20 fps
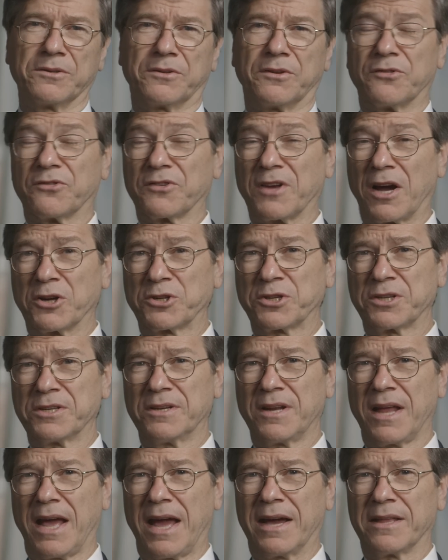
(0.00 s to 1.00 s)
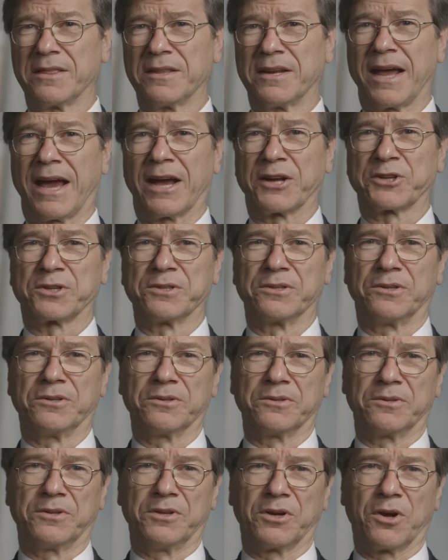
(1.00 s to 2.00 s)
discussion and the
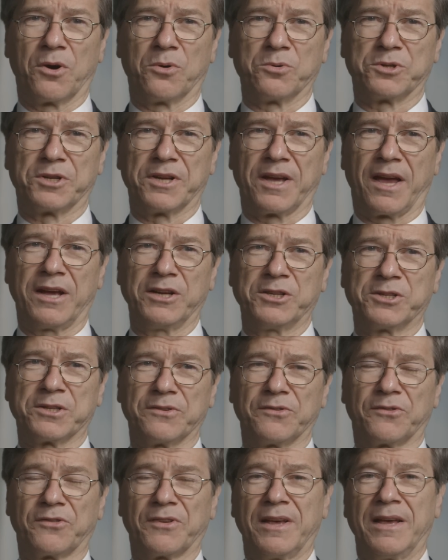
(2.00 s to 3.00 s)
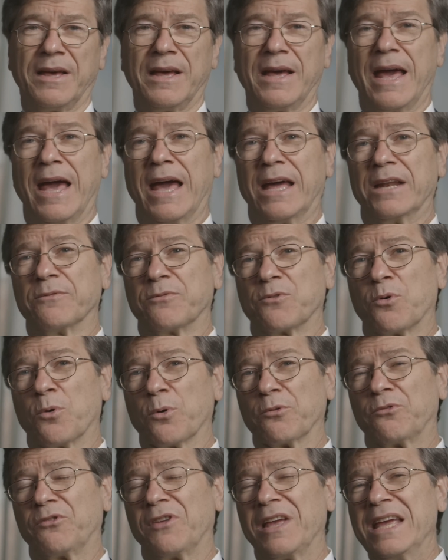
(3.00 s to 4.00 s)
national negotiations. And of
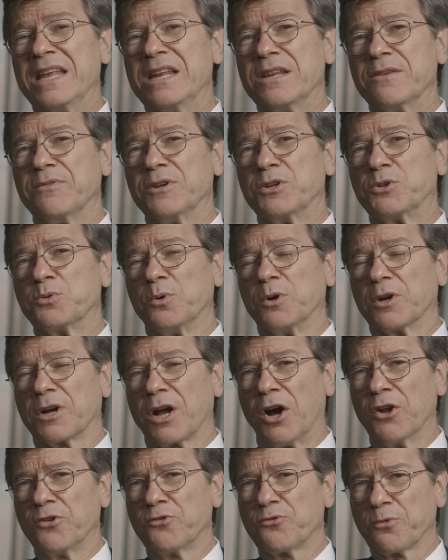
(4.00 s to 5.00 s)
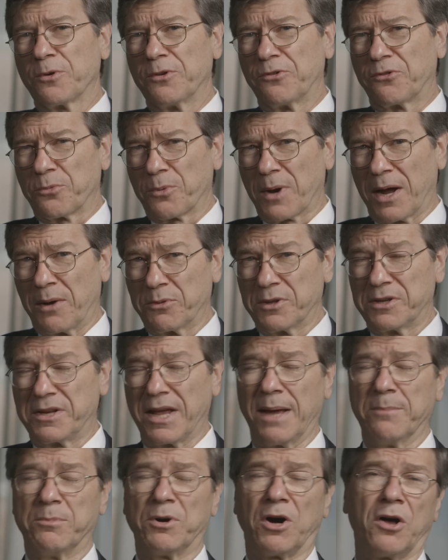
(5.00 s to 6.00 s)
course, individual countries around the
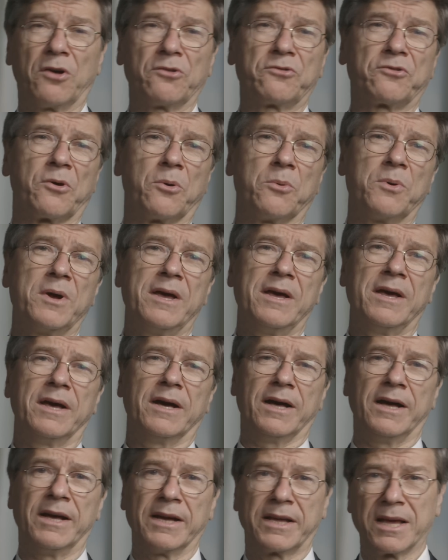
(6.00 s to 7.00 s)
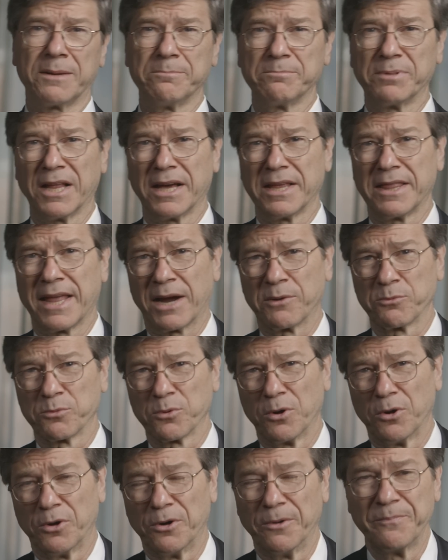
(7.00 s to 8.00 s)
table also can play that
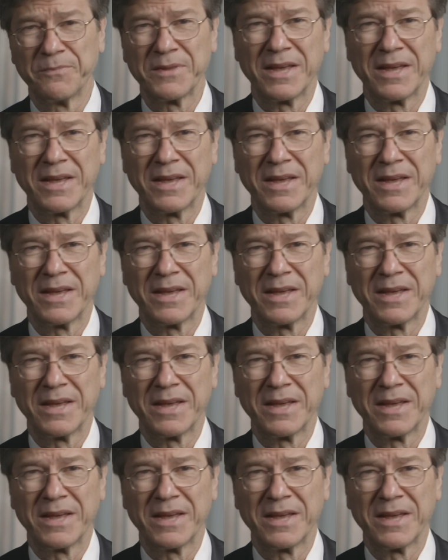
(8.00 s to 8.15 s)
role.